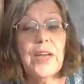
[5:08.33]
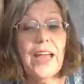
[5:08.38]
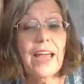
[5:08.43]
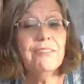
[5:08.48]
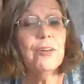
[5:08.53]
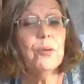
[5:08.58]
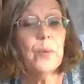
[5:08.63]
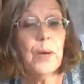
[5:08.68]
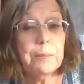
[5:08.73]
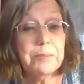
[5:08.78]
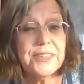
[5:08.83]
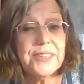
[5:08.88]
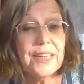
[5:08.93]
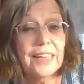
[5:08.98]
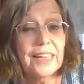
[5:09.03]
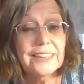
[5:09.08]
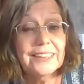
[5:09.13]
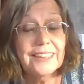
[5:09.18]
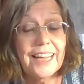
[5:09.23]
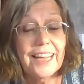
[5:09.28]
have a
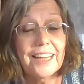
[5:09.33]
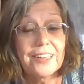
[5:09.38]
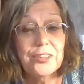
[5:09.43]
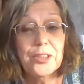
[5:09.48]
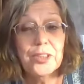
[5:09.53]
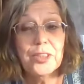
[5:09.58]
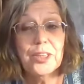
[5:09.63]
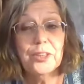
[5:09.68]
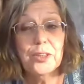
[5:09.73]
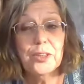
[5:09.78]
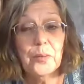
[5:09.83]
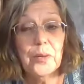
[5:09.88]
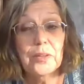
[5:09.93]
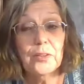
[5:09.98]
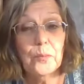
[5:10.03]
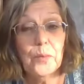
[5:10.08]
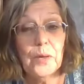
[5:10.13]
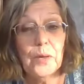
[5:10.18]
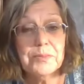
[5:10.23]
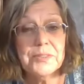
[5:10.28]
website, and you can go on
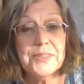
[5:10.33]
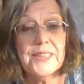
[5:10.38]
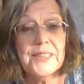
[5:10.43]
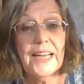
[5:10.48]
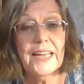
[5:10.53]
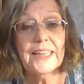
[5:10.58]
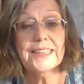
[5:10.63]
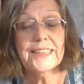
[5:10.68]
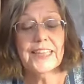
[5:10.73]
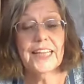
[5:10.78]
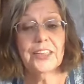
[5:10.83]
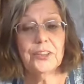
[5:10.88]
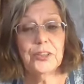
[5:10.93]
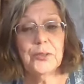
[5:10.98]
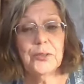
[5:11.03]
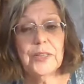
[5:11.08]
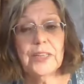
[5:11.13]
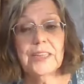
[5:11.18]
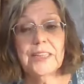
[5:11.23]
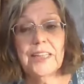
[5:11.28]
the website, and
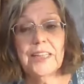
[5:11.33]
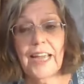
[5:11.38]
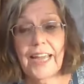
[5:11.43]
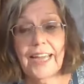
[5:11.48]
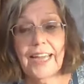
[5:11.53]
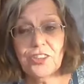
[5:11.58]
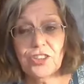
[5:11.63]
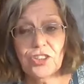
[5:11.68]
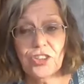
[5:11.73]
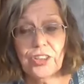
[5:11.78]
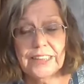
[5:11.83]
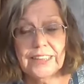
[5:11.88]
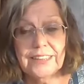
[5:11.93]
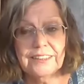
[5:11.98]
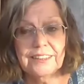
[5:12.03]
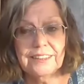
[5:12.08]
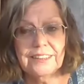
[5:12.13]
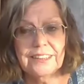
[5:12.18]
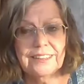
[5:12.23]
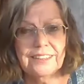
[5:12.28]
you can actually,
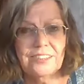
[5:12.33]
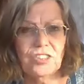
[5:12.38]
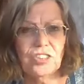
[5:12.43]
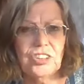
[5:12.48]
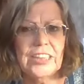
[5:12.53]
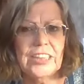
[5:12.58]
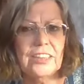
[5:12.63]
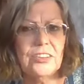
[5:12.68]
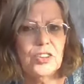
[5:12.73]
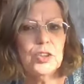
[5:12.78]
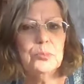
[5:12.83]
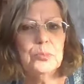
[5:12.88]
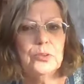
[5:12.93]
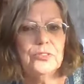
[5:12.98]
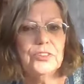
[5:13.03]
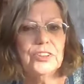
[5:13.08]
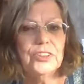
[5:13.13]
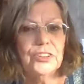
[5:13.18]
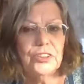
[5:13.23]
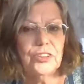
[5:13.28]
it's
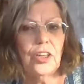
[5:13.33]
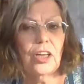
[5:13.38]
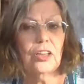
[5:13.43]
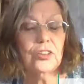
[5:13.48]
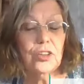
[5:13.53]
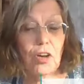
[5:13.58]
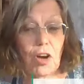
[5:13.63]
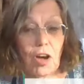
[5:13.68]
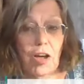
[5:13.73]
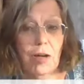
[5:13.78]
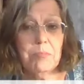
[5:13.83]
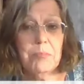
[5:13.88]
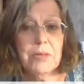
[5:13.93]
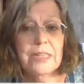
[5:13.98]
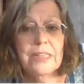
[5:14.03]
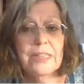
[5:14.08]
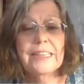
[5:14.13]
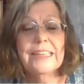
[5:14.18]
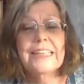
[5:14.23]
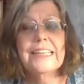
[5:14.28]
sheltermovers.com,
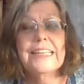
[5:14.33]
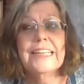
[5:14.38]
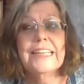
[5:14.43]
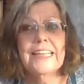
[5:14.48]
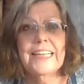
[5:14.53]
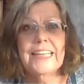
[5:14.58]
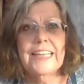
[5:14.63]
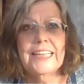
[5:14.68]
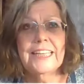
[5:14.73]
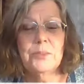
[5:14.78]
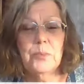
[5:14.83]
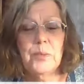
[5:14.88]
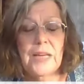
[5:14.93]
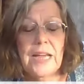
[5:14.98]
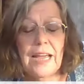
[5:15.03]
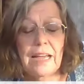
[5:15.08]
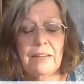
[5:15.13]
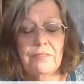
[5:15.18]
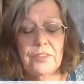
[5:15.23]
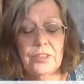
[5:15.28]
and
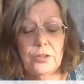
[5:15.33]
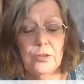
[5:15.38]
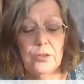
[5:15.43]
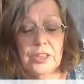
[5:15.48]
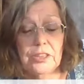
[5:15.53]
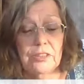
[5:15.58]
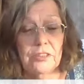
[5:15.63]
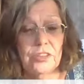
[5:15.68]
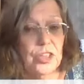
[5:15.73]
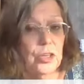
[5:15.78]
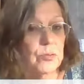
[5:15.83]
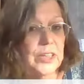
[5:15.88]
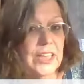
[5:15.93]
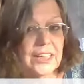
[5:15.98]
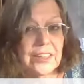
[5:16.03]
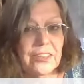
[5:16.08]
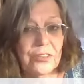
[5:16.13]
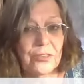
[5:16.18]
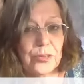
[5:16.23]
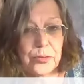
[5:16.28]
you can
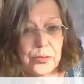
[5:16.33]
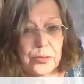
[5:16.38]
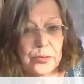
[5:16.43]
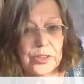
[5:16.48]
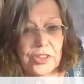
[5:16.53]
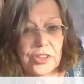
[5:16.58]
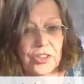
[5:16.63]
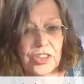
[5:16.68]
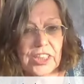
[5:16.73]
donate through the